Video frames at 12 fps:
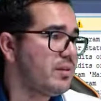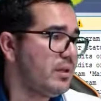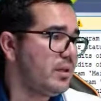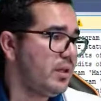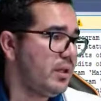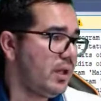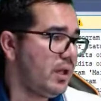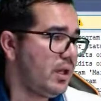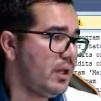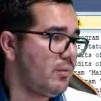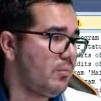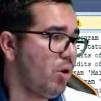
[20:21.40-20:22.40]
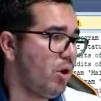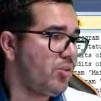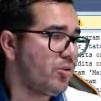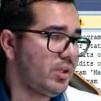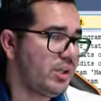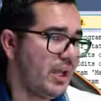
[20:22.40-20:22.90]
and
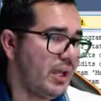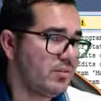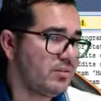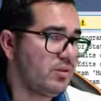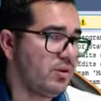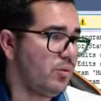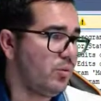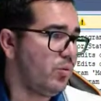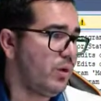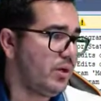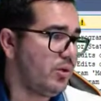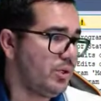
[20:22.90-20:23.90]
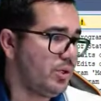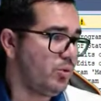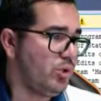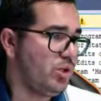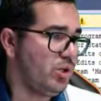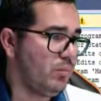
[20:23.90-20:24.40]
monitor tags. So what I'm gonna do
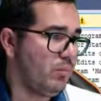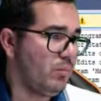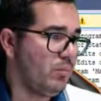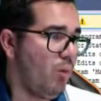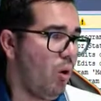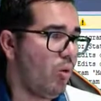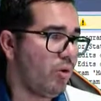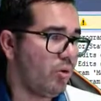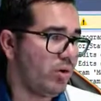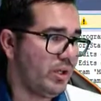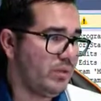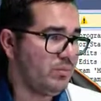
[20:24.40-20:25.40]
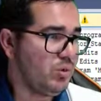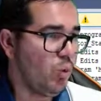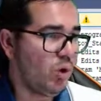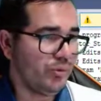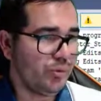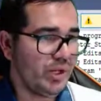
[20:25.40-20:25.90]
here, motor
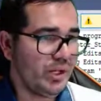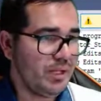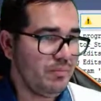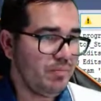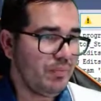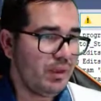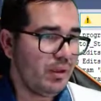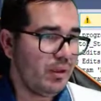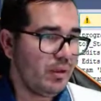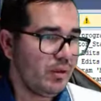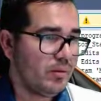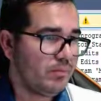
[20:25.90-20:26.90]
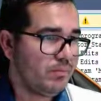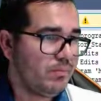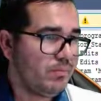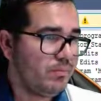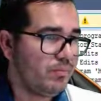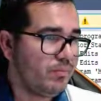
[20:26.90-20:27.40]
M1 running.
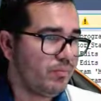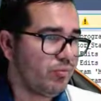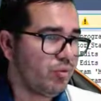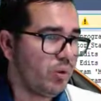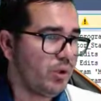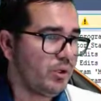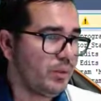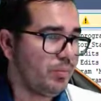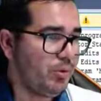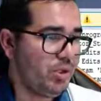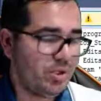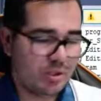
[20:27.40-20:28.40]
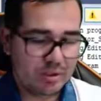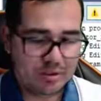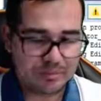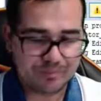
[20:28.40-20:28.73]
So I'm gonna put here